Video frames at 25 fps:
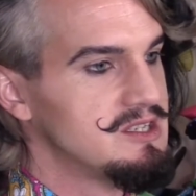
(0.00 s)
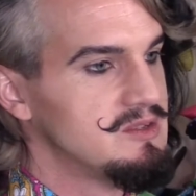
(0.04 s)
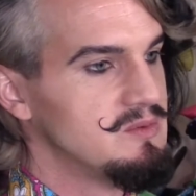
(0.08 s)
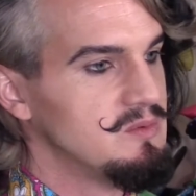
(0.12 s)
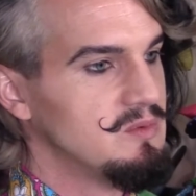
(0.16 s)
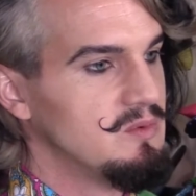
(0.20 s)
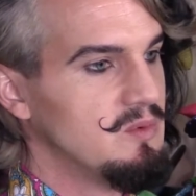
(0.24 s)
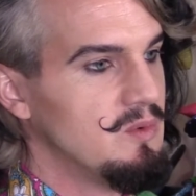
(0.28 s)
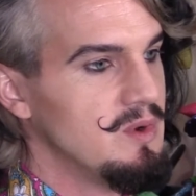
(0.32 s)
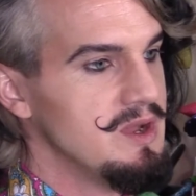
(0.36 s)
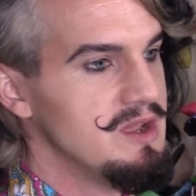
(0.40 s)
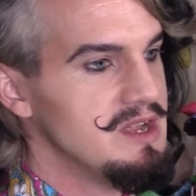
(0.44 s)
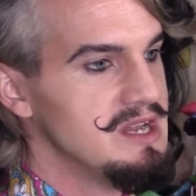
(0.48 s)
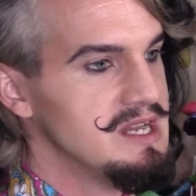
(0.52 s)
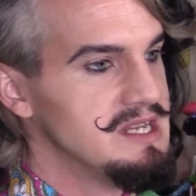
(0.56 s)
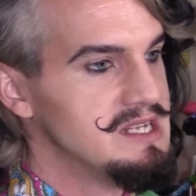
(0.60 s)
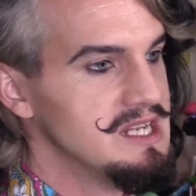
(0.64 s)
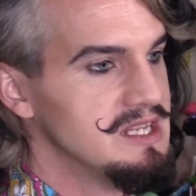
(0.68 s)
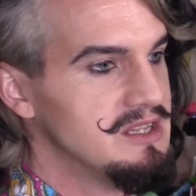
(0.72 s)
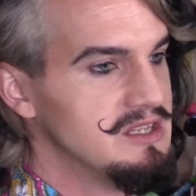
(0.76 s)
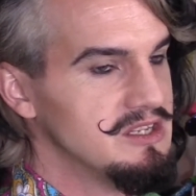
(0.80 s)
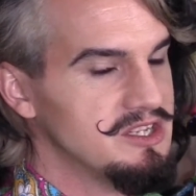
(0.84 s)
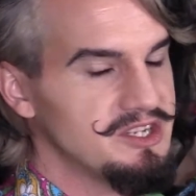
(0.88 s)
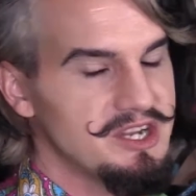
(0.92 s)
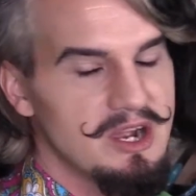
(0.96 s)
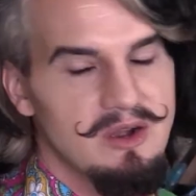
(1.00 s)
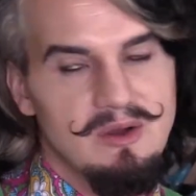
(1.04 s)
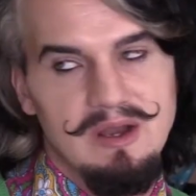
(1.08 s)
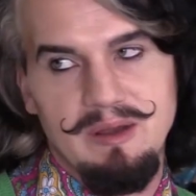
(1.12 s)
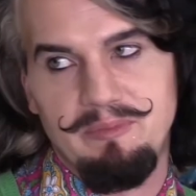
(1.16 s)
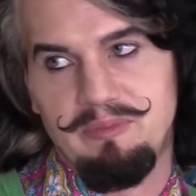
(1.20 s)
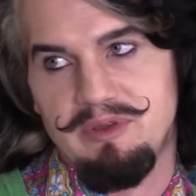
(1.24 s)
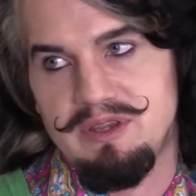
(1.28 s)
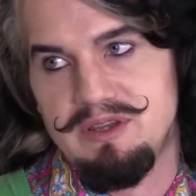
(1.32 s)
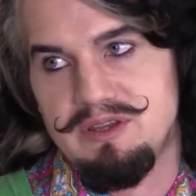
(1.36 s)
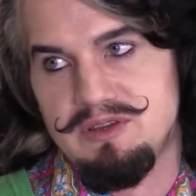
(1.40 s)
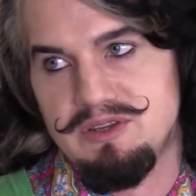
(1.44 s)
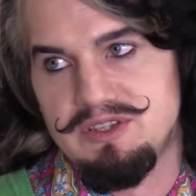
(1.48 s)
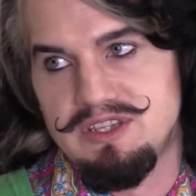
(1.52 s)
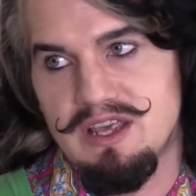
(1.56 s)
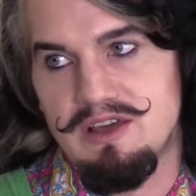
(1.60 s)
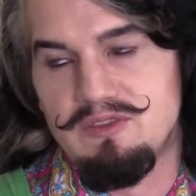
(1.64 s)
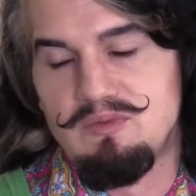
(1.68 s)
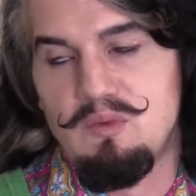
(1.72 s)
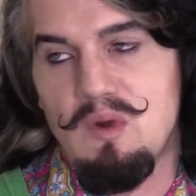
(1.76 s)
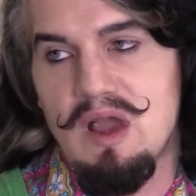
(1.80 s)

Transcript: We did the show up in New South